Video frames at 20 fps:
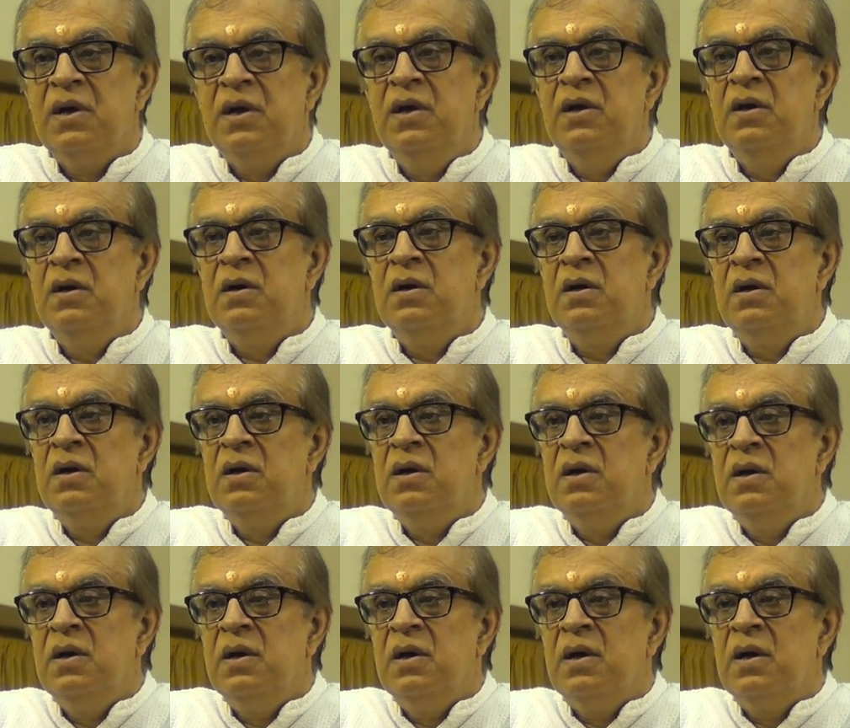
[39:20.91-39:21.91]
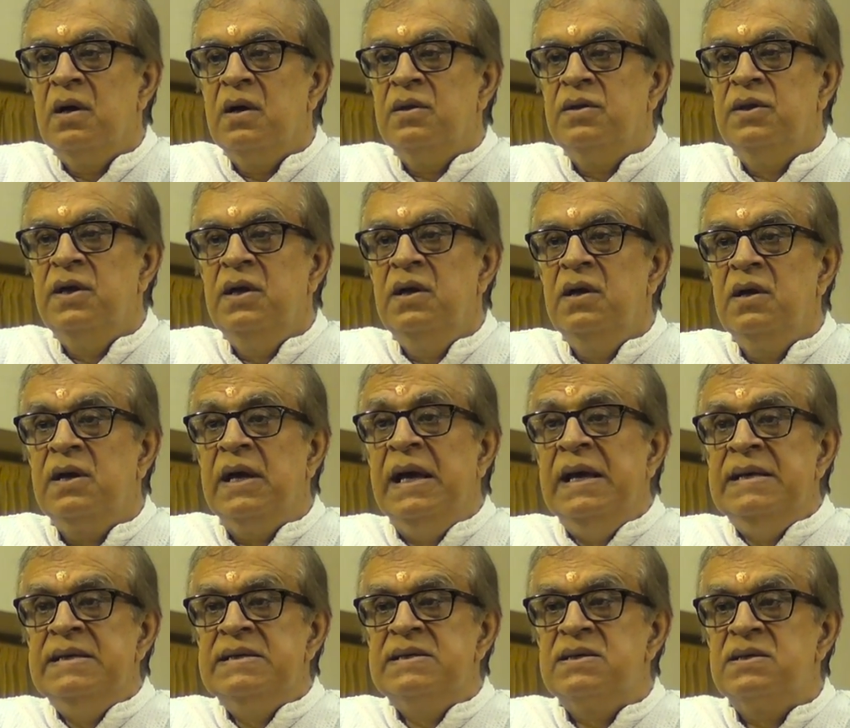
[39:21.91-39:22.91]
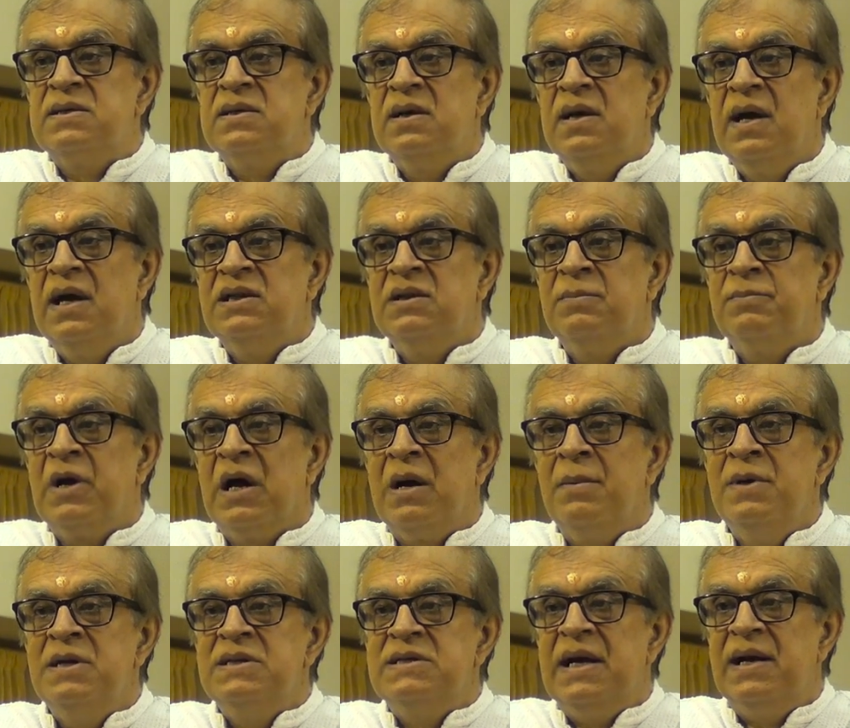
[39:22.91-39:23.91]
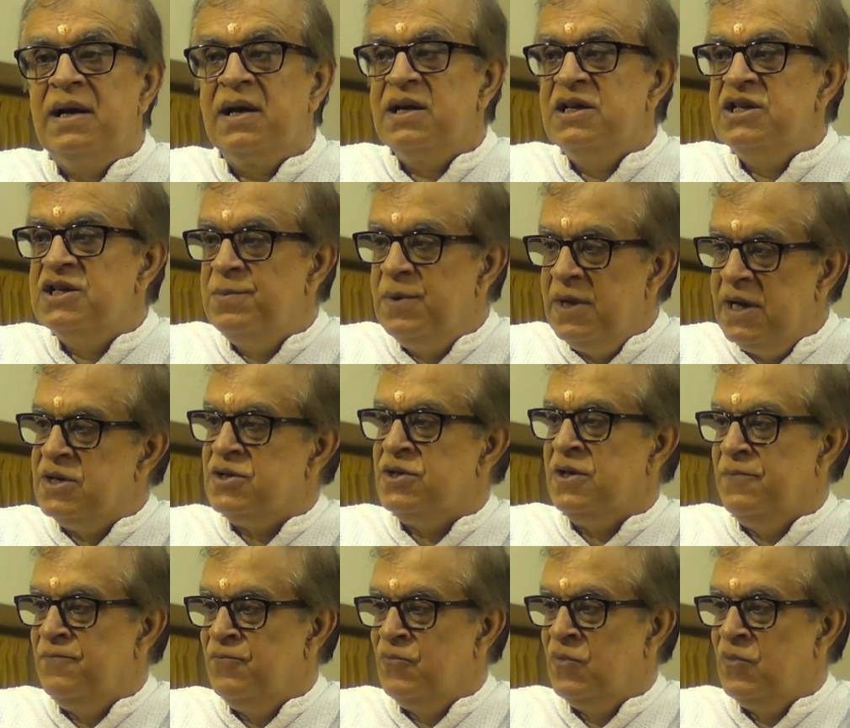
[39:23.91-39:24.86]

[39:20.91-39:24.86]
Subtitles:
Here, the kings and the Brahmins had a conspiracy.